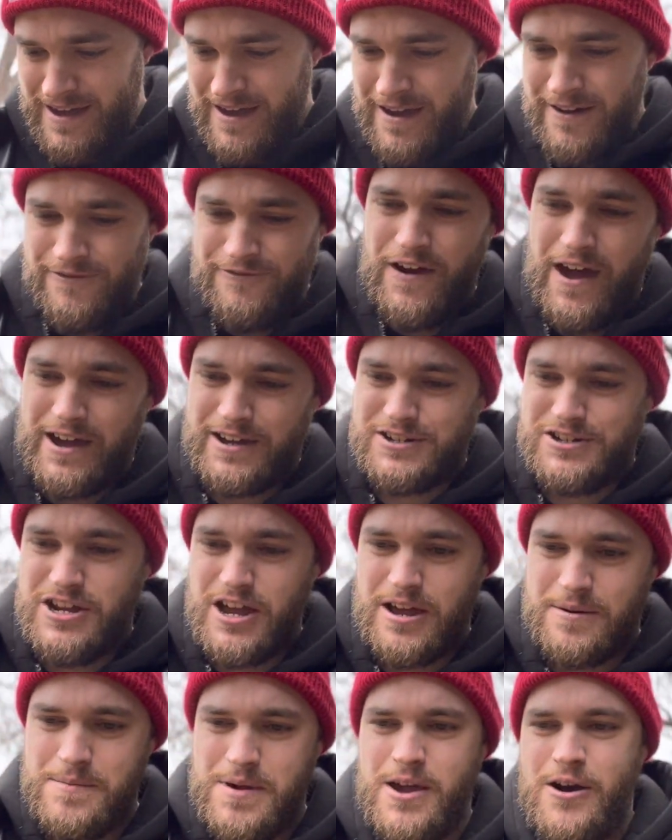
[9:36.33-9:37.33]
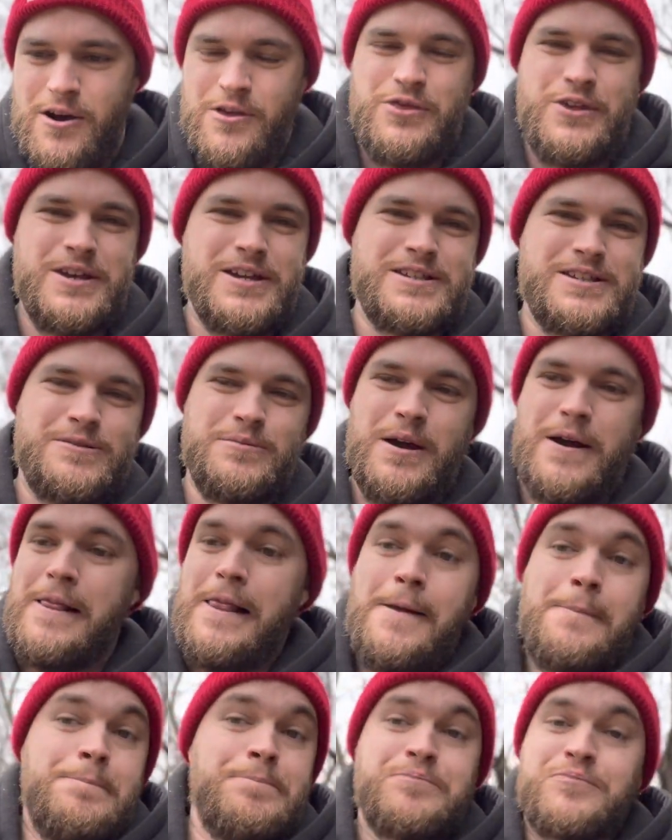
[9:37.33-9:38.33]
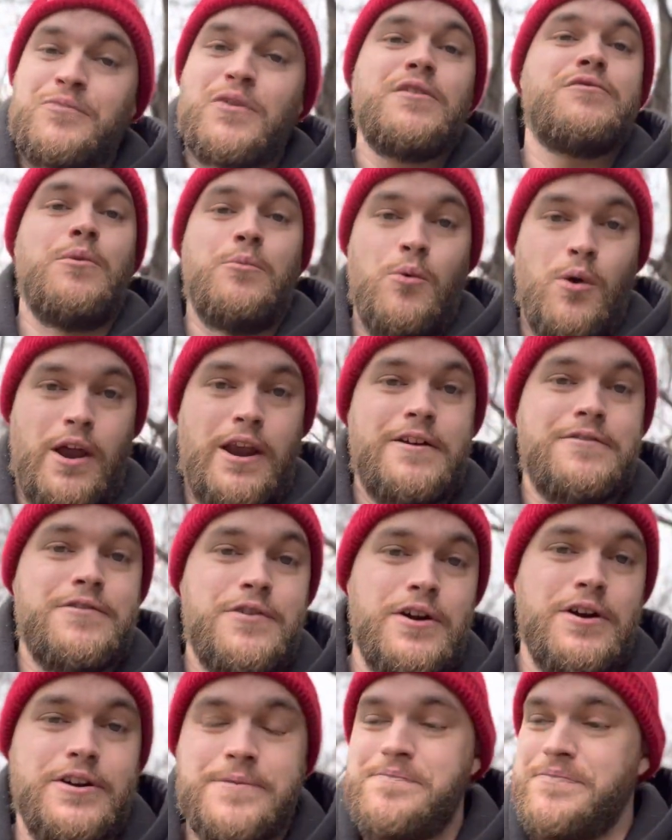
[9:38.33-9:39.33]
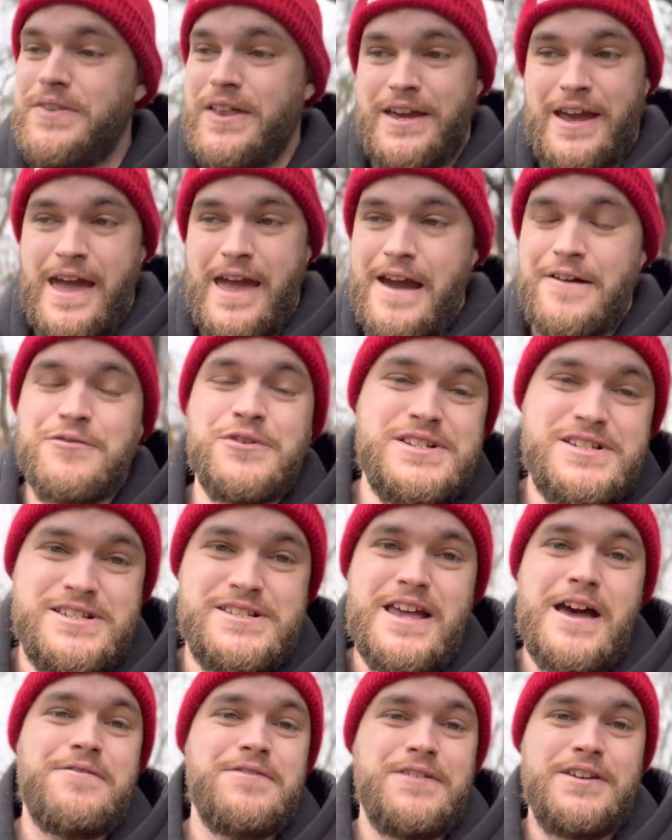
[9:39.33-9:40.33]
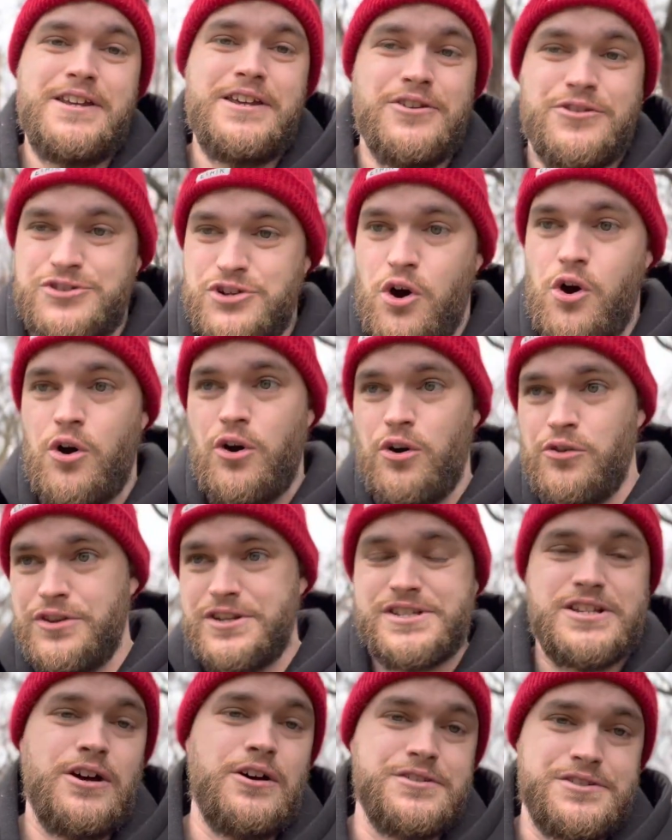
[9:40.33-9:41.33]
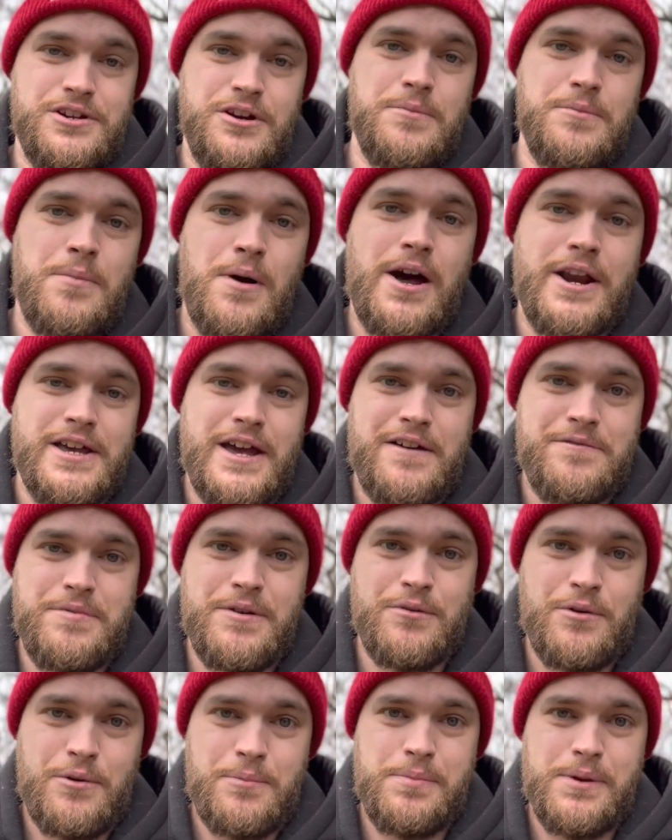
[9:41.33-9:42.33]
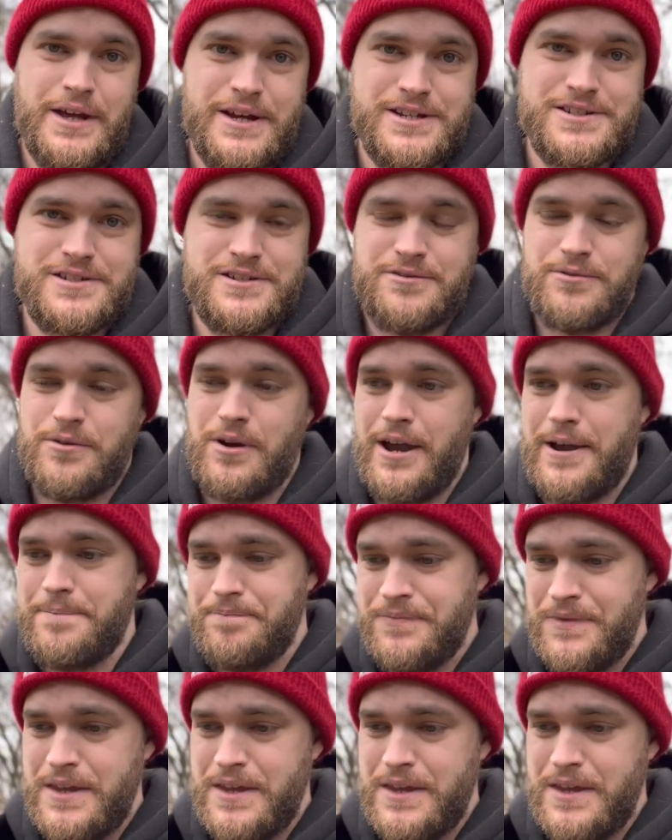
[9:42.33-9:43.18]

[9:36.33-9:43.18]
fact check me on this, but from what I've heard, like every 7 years, all the cells in your body have been replaced, right?